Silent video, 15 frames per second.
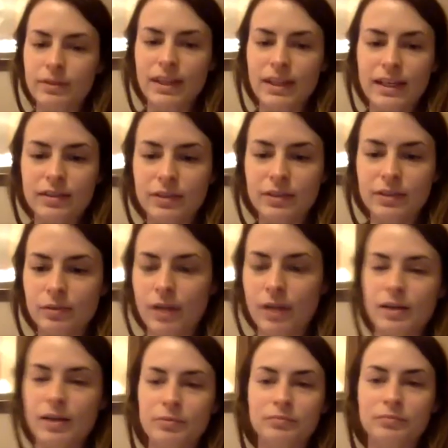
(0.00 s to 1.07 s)
thank you.
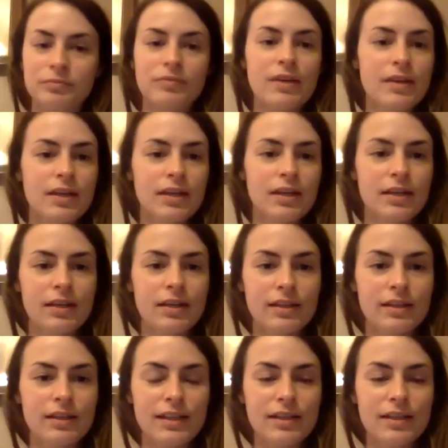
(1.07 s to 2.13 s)
Um,
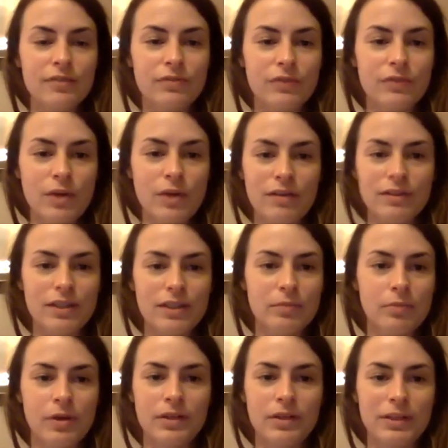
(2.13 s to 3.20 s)
if you have any
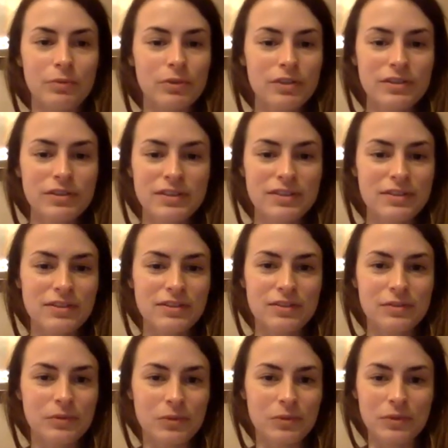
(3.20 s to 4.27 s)
parting
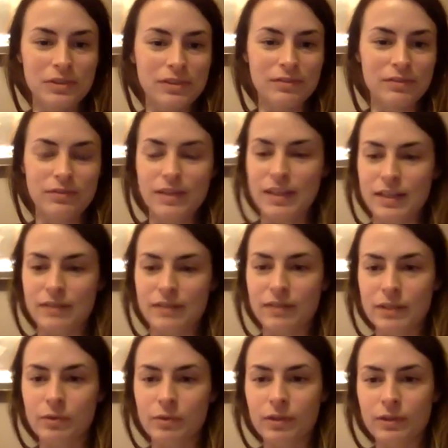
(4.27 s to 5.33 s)
words or if
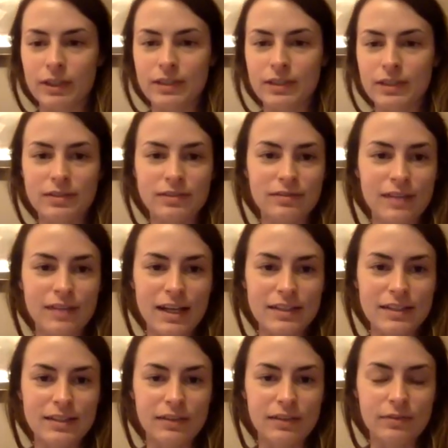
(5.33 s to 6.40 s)
anyone would like to
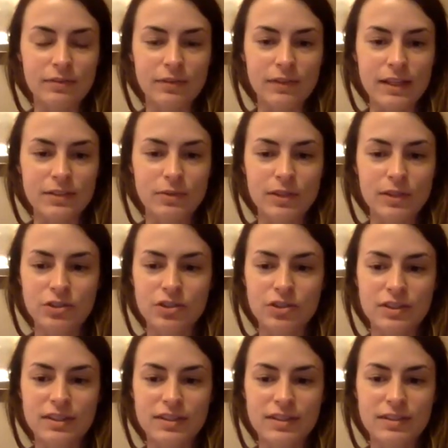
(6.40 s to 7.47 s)
ask any last
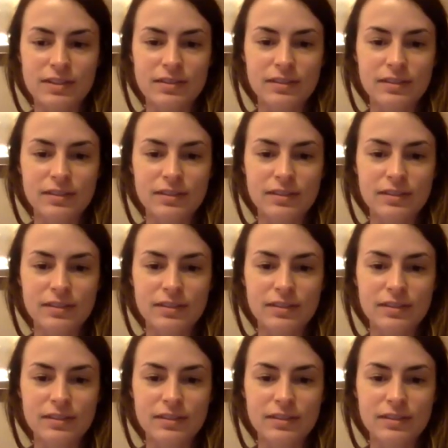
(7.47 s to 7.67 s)
questions.